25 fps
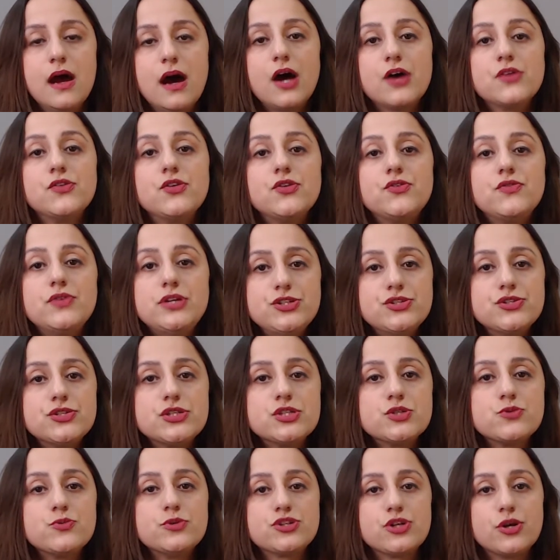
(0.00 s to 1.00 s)
are the
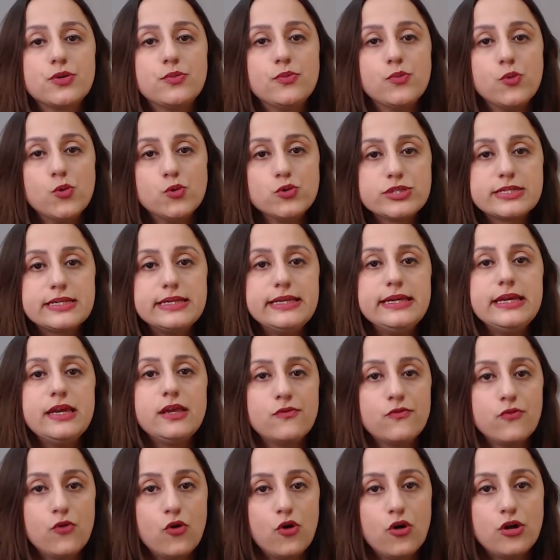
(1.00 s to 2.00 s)
regions which are mostly
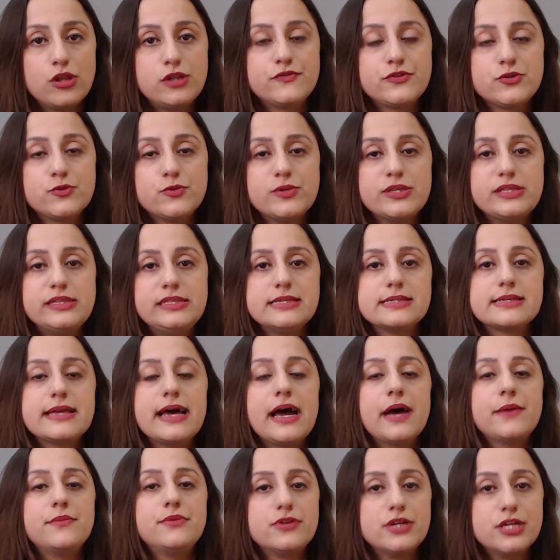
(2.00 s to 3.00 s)
involved with these
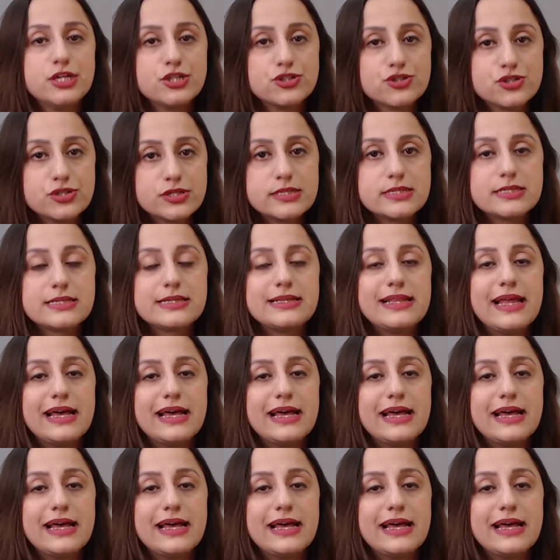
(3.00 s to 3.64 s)
abrasions,